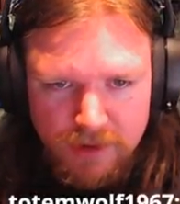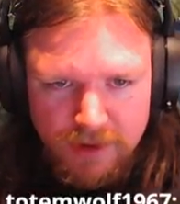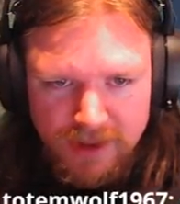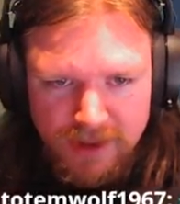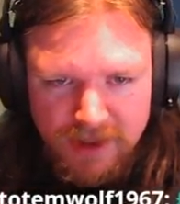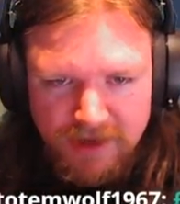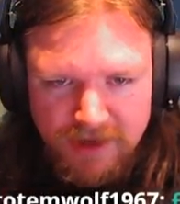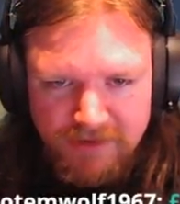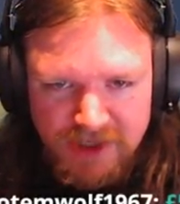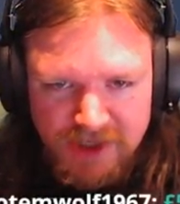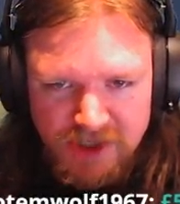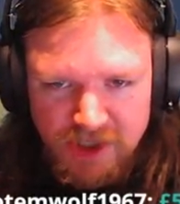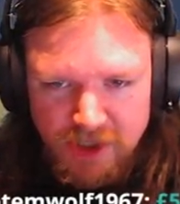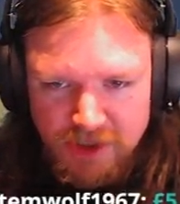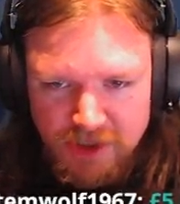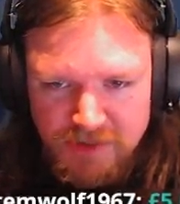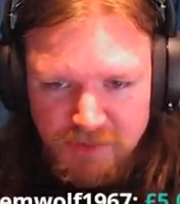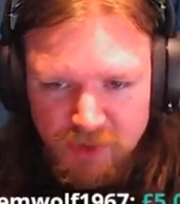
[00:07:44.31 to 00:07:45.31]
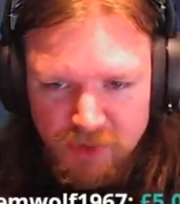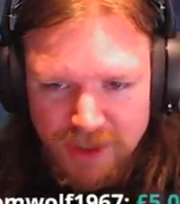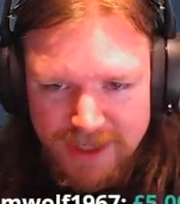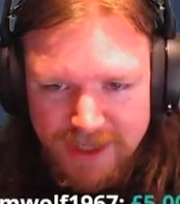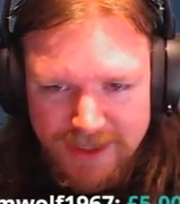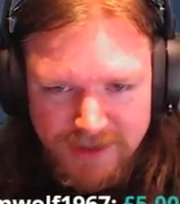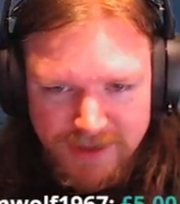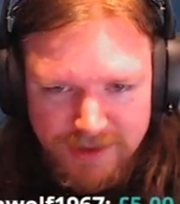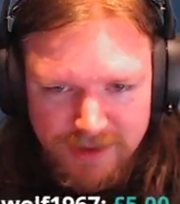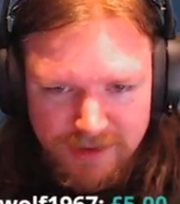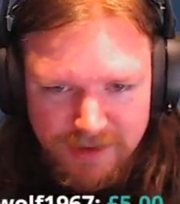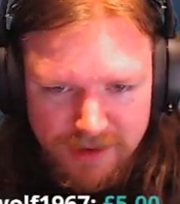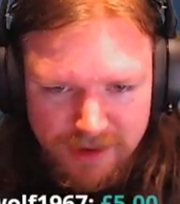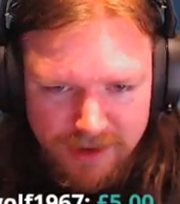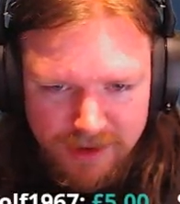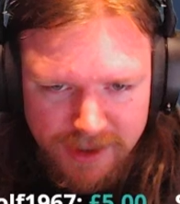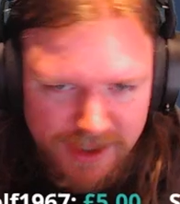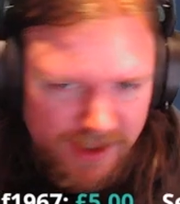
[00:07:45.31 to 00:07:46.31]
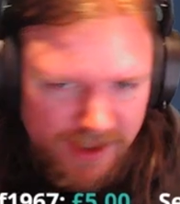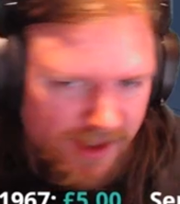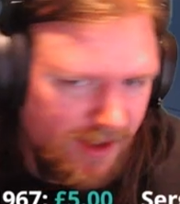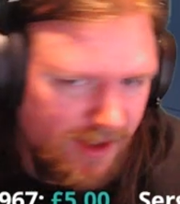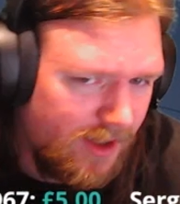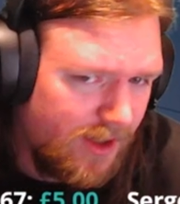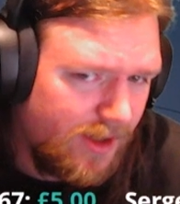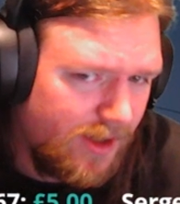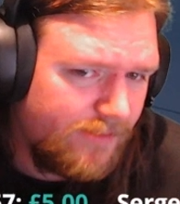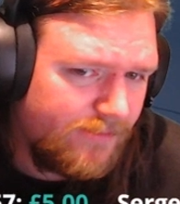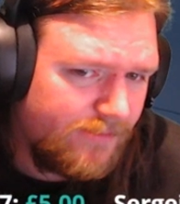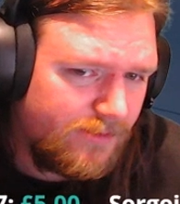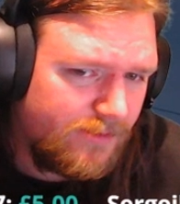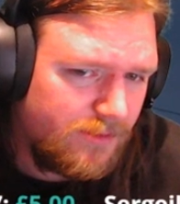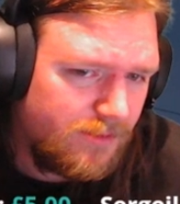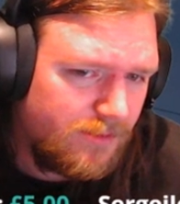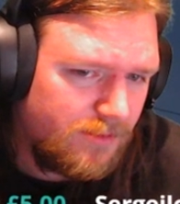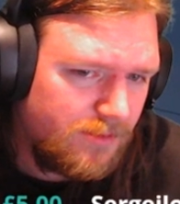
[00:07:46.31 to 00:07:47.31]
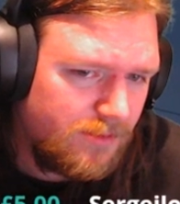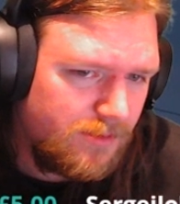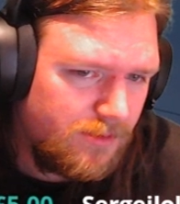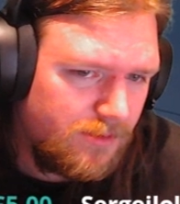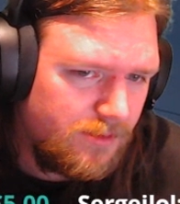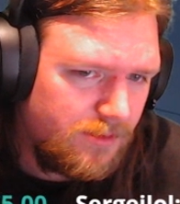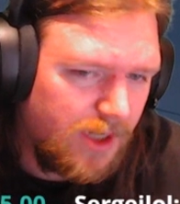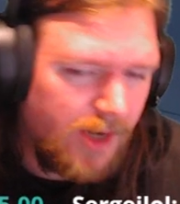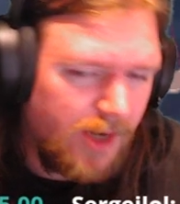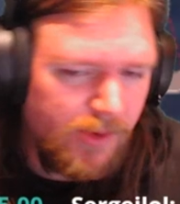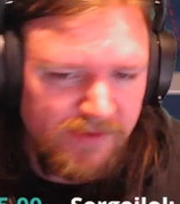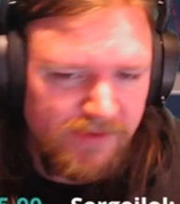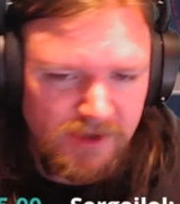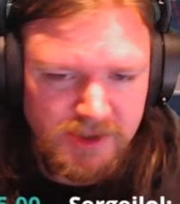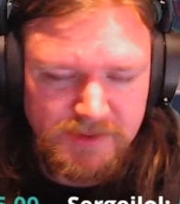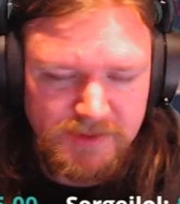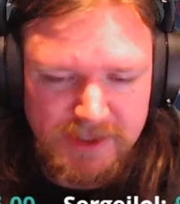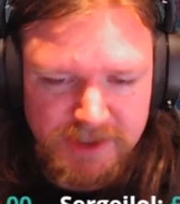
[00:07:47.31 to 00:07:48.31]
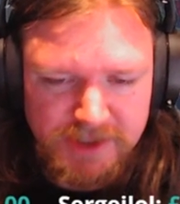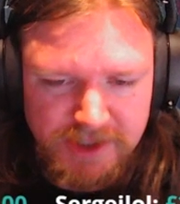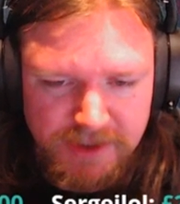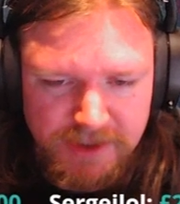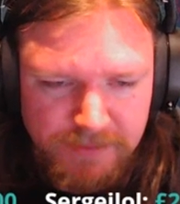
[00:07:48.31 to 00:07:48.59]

And they've actually lost more land than I have? No, we've lost about the same.